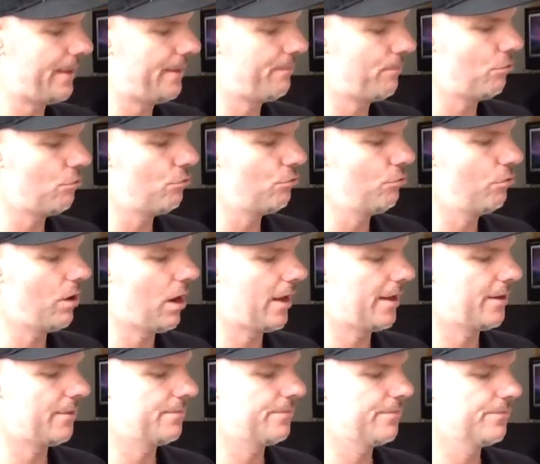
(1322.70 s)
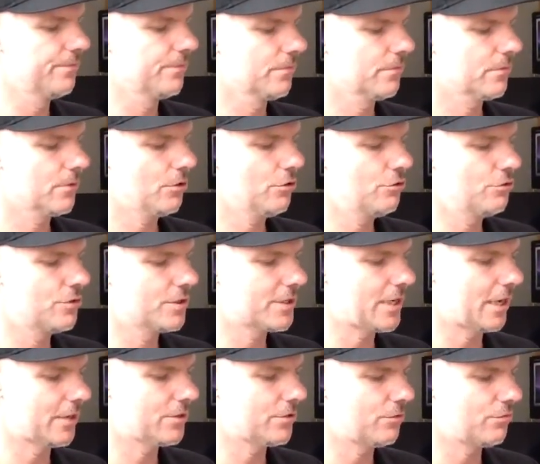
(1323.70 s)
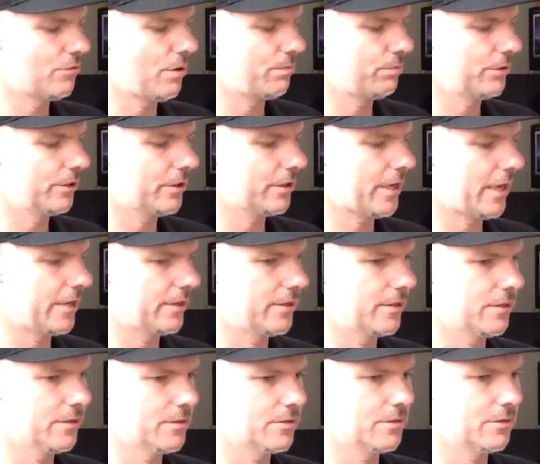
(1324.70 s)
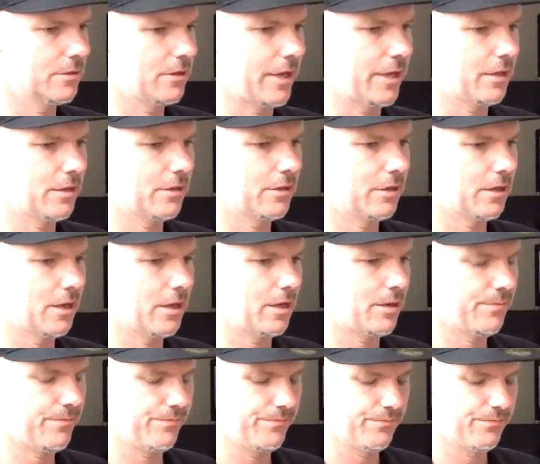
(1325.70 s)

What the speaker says: people who start to replicate this, like a